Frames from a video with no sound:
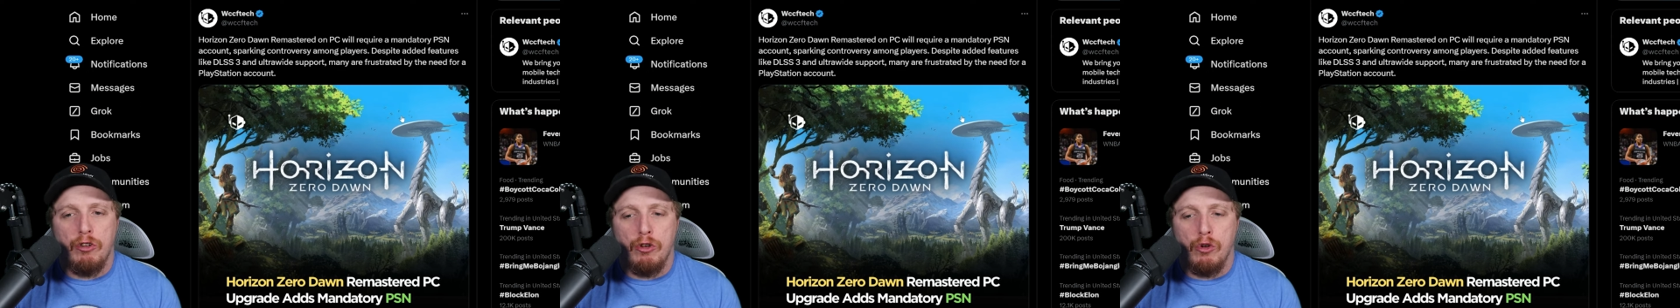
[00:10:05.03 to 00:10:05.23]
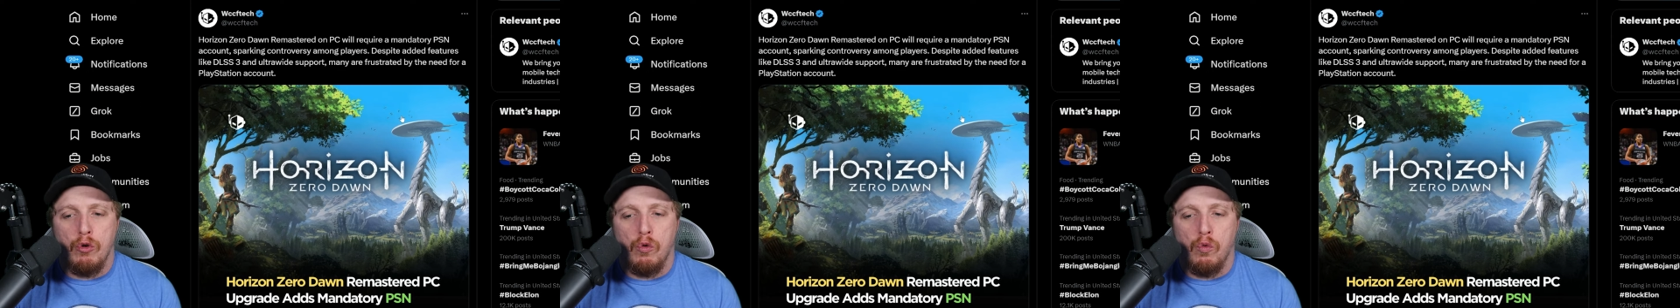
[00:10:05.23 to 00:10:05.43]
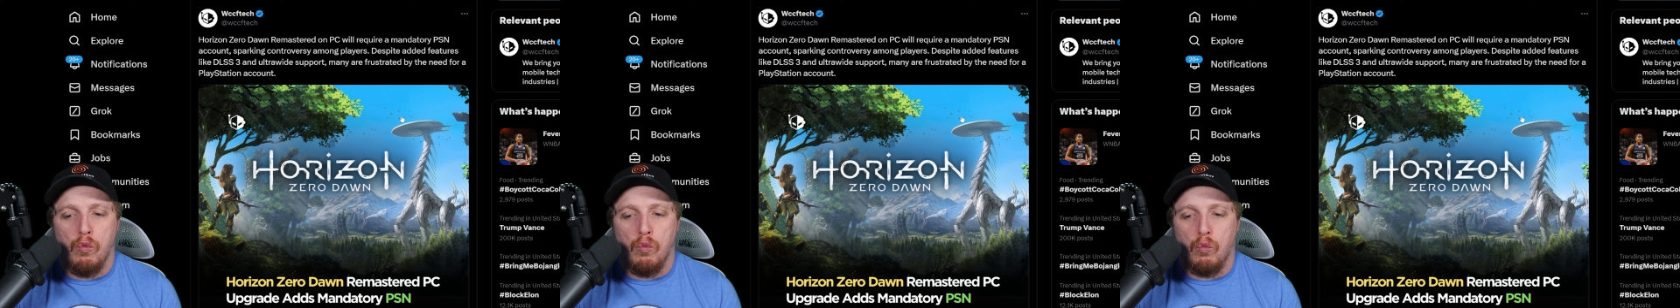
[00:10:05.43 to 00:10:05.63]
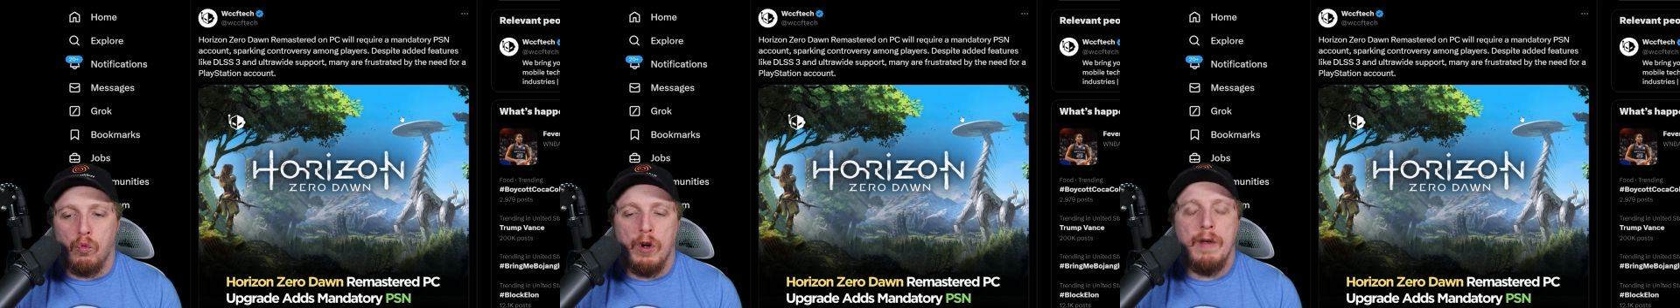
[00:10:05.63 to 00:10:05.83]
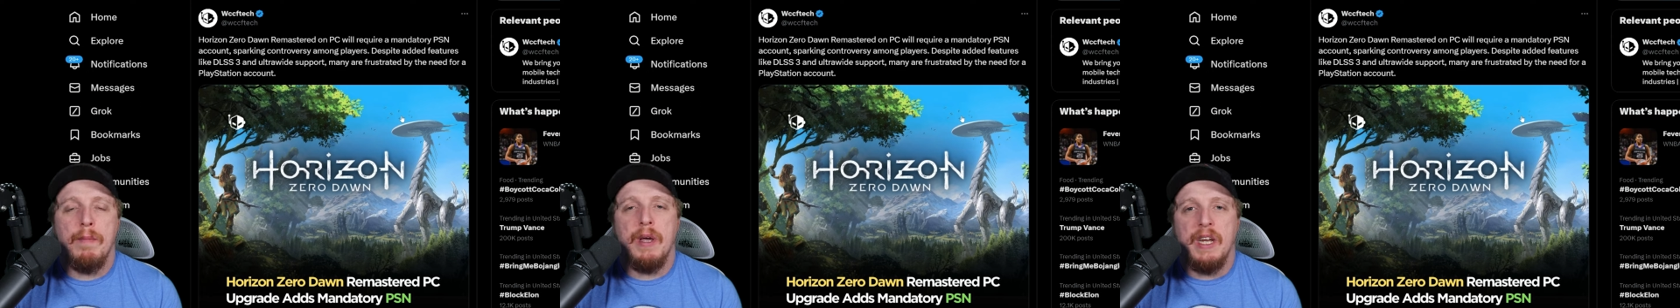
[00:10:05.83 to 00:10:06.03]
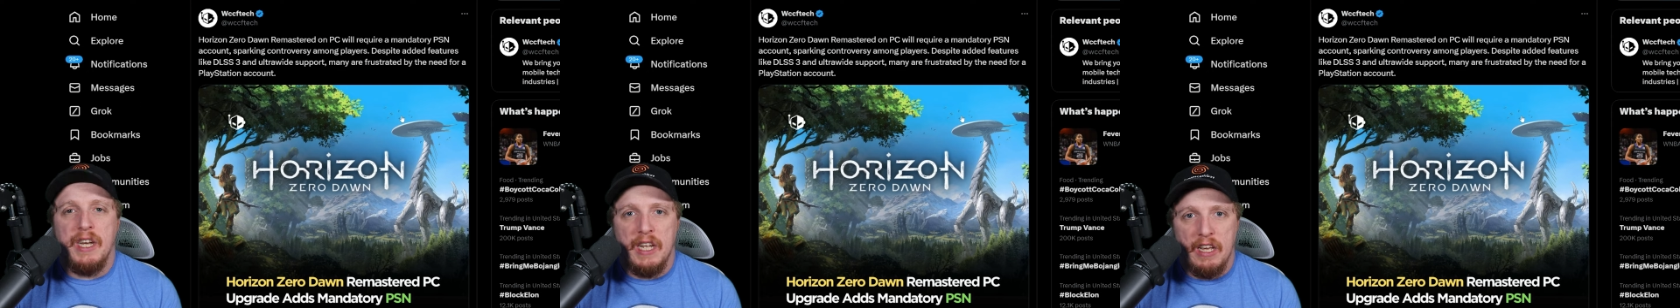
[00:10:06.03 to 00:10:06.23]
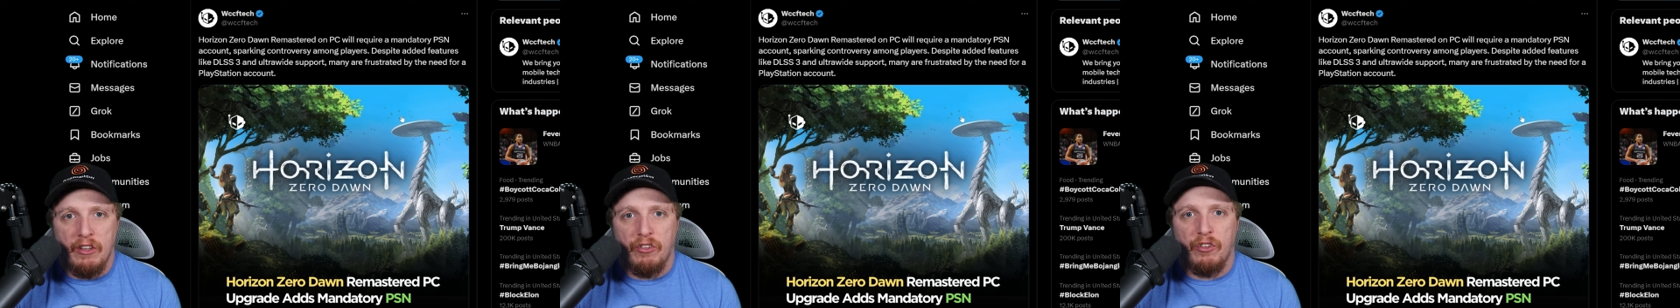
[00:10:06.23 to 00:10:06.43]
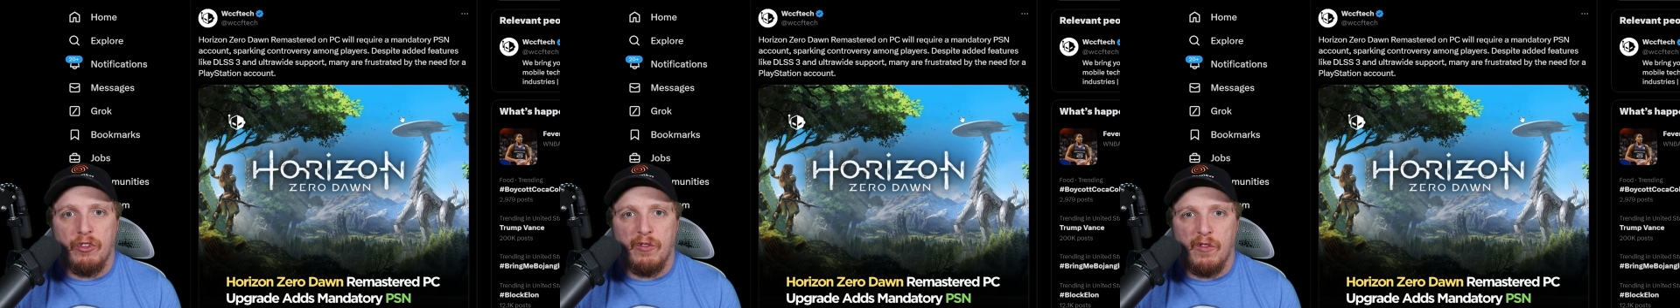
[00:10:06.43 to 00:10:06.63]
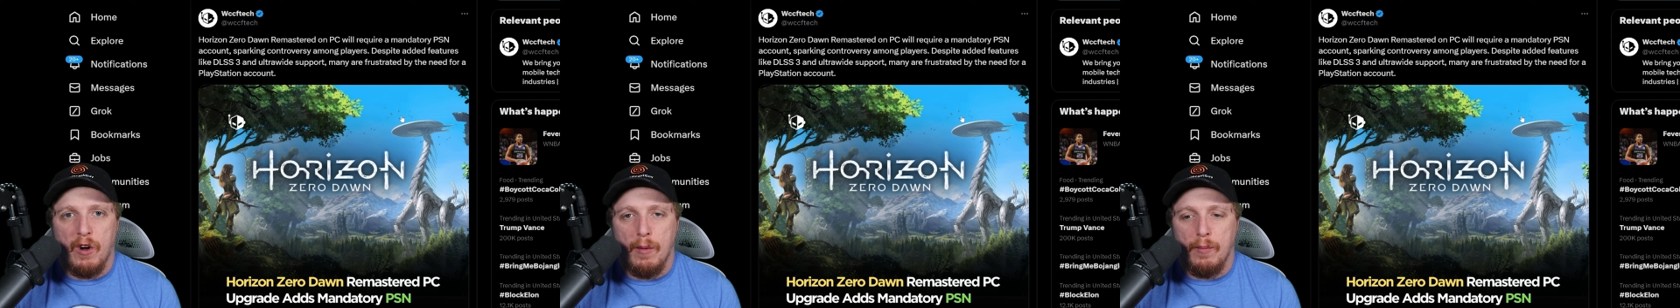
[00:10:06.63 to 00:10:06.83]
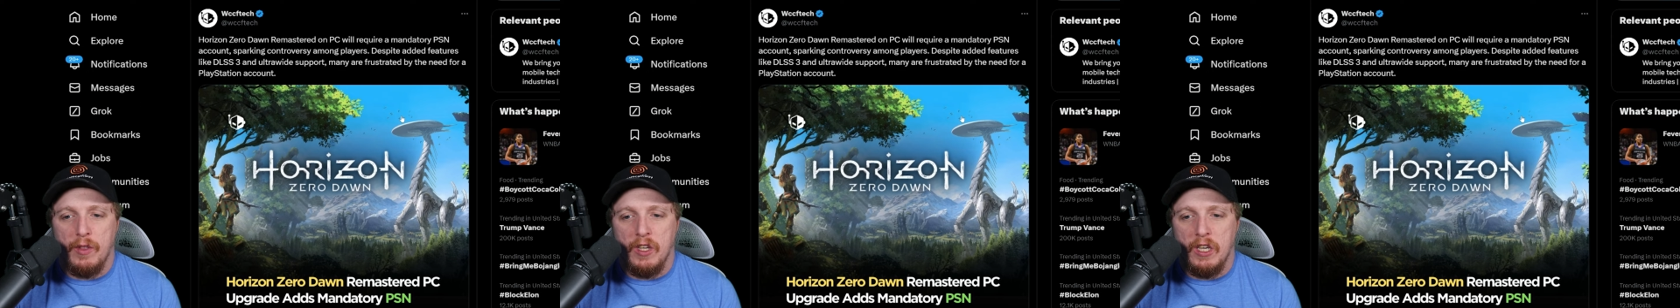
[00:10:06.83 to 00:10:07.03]
to reminisce
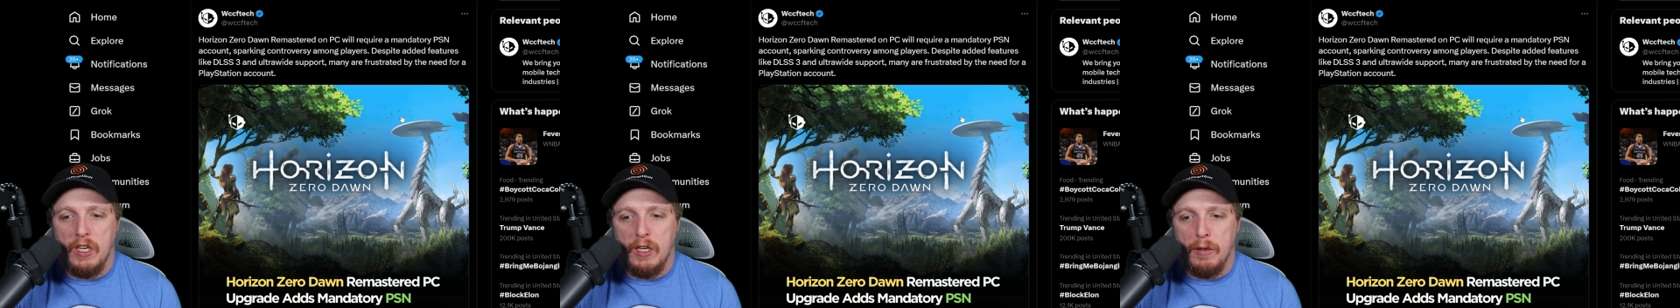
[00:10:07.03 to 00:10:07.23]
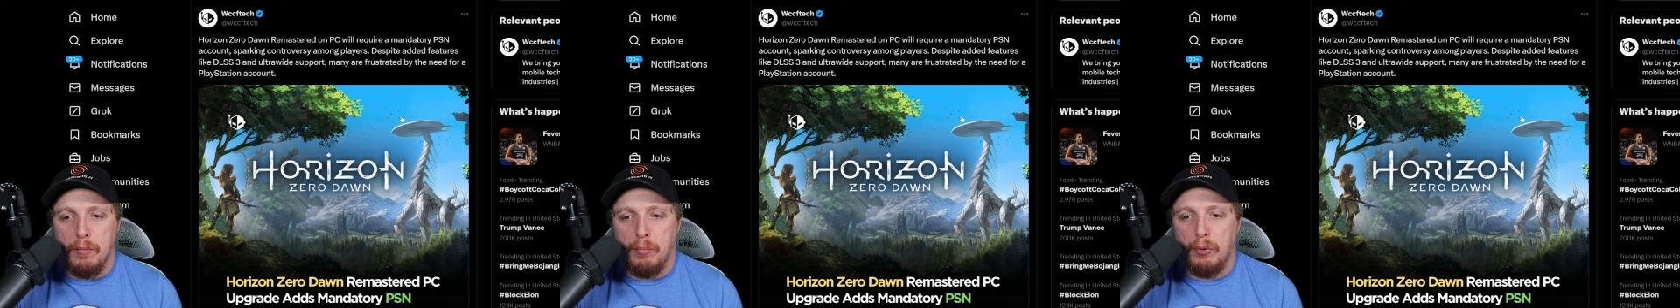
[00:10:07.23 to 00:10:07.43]
from the